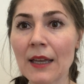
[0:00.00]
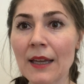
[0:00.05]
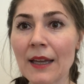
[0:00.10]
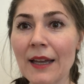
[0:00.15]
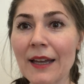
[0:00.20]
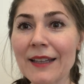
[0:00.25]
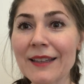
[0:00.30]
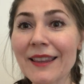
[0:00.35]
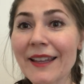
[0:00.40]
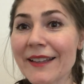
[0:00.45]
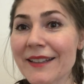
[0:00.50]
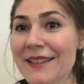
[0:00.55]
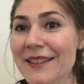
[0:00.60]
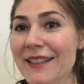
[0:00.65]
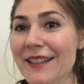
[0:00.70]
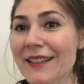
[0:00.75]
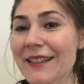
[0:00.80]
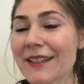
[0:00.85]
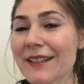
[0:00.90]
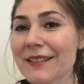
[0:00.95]
And let's
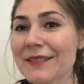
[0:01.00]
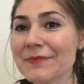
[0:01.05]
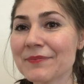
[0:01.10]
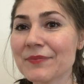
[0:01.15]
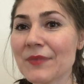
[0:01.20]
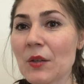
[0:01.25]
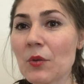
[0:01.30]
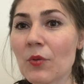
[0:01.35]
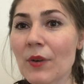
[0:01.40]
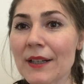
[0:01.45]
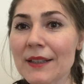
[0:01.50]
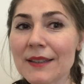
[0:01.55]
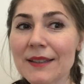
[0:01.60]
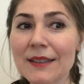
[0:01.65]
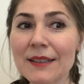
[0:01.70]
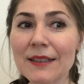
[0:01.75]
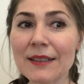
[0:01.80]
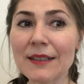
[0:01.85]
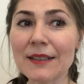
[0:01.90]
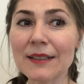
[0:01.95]
see what
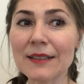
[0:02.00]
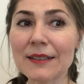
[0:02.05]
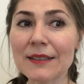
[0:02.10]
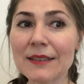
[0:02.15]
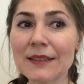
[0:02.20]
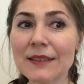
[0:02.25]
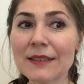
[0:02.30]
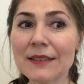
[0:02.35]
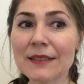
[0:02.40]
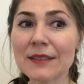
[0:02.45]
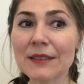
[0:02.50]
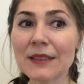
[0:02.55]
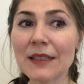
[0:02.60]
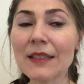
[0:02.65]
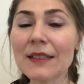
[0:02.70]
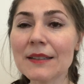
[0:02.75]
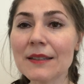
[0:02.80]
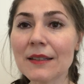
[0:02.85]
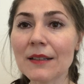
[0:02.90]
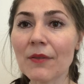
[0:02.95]

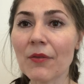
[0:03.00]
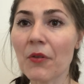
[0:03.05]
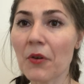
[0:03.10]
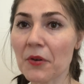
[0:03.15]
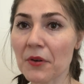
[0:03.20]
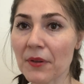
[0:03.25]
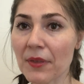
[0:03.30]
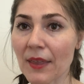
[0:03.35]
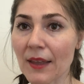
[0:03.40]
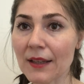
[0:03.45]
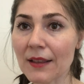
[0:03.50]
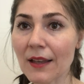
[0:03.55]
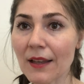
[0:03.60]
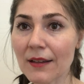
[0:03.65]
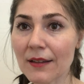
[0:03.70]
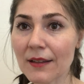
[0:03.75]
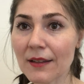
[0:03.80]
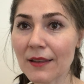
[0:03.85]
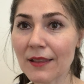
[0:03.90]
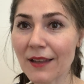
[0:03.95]
is the fourth and
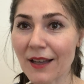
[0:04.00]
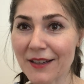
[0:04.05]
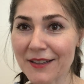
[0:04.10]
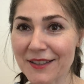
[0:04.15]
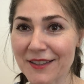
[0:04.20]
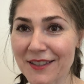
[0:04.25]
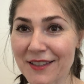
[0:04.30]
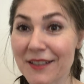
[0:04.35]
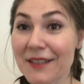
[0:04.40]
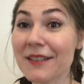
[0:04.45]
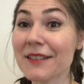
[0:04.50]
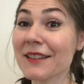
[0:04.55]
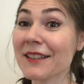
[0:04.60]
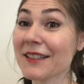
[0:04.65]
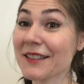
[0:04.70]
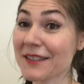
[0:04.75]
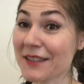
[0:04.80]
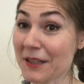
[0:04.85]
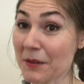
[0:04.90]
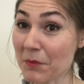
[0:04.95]
last, at
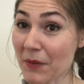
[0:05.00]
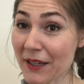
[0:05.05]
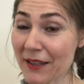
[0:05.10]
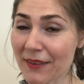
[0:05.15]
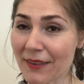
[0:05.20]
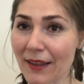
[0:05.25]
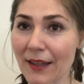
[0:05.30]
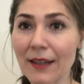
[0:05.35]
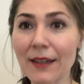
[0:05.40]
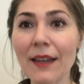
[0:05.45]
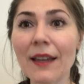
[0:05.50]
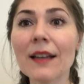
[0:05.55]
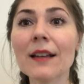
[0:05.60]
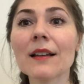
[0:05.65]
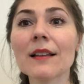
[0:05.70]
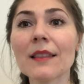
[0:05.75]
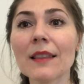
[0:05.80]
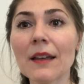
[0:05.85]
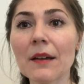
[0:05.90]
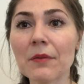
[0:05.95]
least in my thinking,
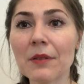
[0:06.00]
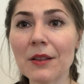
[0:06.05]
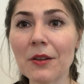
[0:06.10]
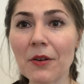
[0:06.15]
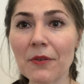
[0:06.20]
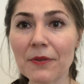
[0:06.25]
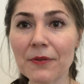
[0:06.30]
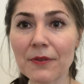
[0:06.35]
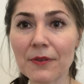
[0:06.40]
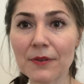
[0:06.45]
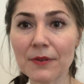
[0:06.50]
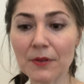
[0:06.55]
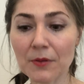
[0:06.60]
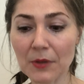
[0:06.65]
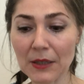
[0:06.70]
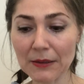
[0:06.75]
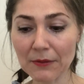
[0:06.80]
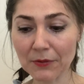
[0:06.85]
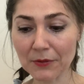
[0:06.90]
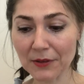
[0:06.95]
level of
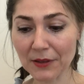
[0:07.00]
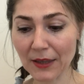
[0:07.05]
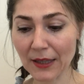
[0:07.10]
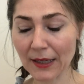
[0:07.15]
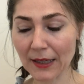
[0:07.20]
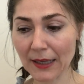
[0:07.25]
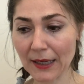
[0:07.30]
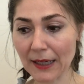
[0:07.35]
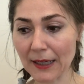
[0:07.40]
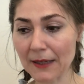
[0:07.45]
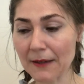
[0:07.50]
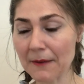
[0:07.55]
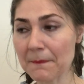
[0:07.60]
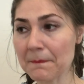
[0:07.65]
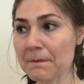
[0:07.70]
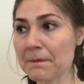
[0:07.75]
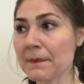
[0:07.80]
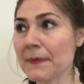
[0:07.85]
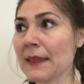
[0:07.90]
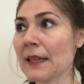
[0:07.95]
grateful thinking.
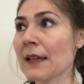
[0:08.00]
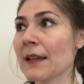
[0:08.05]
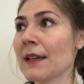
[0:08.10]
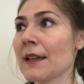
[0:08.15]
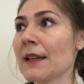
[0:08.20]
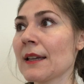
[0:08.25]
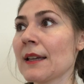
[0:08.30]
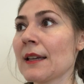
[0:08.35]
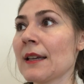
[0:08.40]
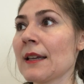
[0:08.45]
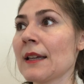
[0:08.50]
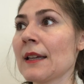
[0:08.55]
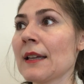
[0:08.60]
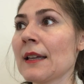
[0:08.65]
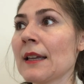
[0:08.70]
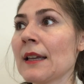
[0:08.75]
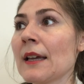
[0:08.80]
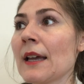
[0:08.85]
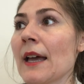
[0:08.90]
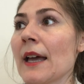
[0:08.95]

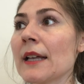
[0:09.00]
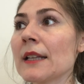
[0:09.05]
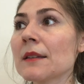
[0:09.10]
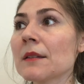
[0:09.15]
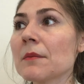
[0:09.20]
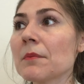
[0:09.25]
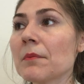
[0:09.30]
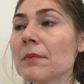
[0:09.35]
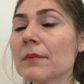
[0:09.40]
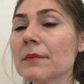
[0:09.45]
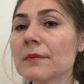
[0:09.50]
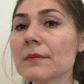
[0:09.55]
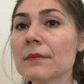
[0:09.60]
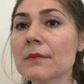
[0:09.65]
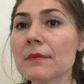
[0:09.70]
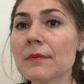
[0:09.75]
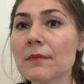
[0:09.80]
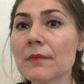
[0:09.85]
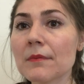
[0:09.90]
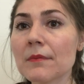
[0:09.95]
And
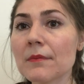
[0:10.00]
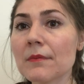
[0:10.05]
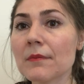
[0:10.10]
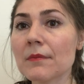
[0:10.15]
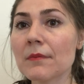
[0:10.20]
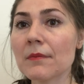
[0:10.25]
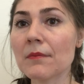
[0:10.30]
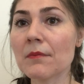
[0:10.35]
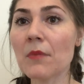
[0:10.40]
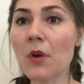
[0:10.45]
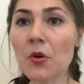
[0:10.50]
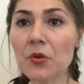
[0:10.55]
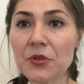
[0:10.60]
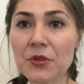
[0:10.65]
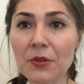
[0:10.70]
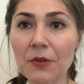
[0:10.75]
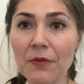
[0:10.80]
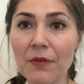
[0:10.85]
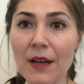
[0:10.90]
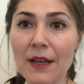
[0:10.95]

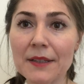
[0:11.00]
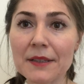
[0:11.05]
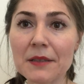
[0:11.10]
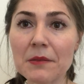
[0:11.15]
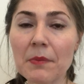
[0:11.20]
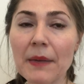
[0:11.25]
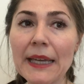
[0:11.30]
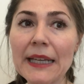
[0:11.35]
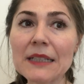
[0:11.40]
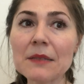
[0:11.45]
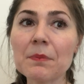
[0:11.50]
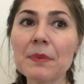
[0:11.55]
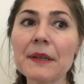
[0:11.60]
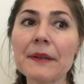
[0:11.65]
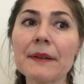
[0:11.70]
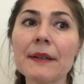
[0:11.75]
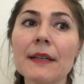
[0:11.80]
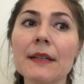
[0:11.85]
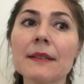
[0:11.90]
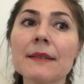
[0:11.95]
most of us may
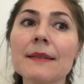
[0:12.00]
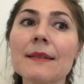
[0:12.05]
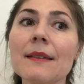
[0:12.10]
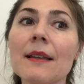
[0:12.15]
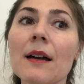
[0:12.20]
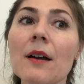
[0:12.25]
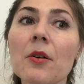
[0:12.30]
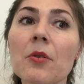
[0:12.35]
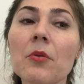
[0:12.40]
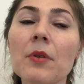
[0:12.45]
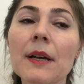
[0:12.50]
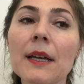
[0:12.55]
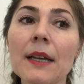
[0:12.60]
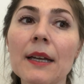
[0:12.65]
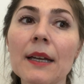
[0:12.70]
experience now